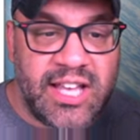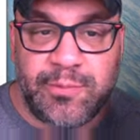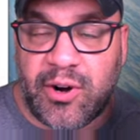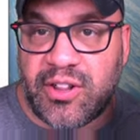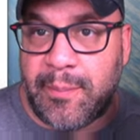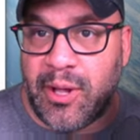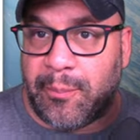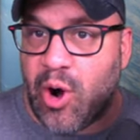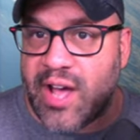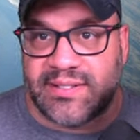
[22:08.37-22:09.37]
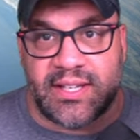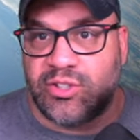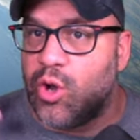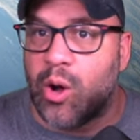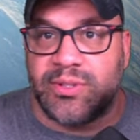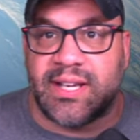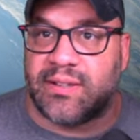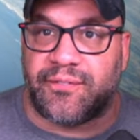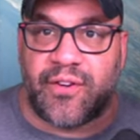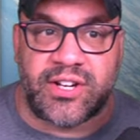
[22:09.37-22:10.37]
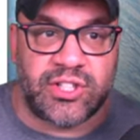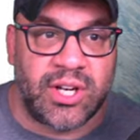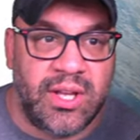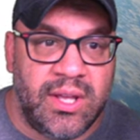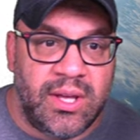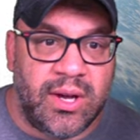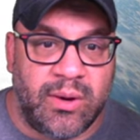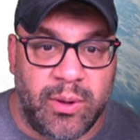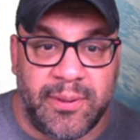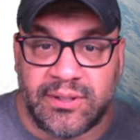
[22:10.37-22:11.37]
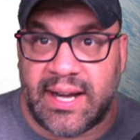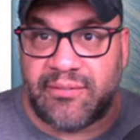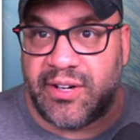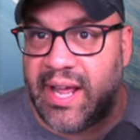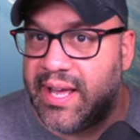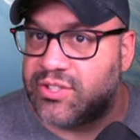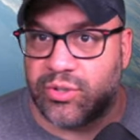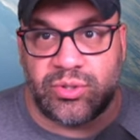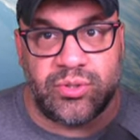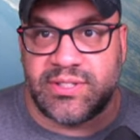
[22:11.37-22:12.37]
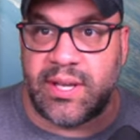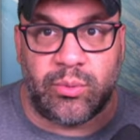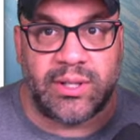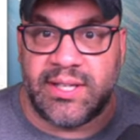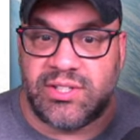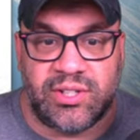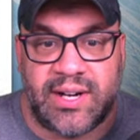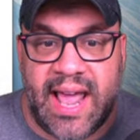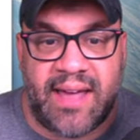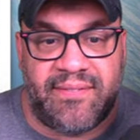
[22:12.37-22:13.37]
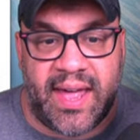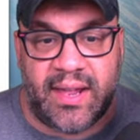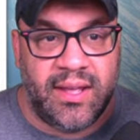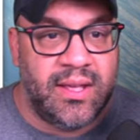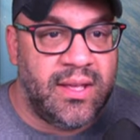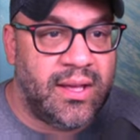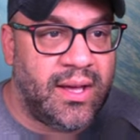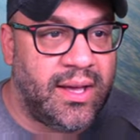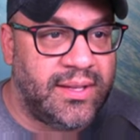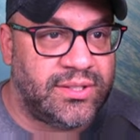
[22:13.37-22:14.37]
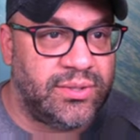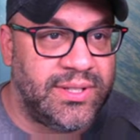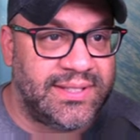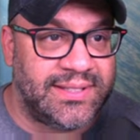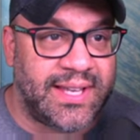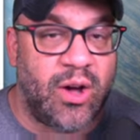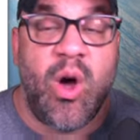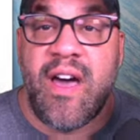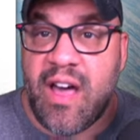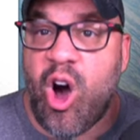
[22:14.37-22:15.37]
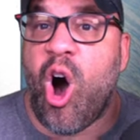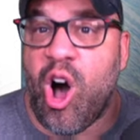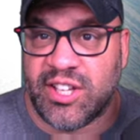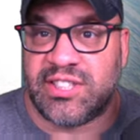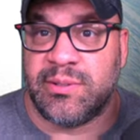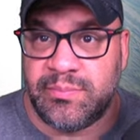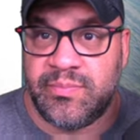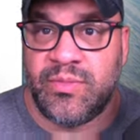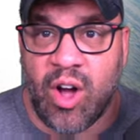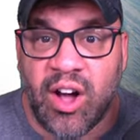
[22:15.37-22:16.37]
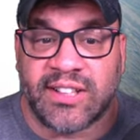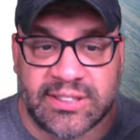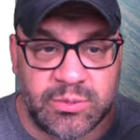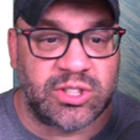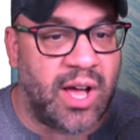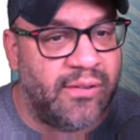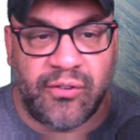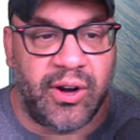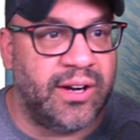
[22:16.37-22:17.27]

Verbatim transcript: It's part of the build process. You always get the fresh. Uh, we build it every day. So as soon as they release, you're going to have that uh, as soon as it's out. Awesome, awesome software.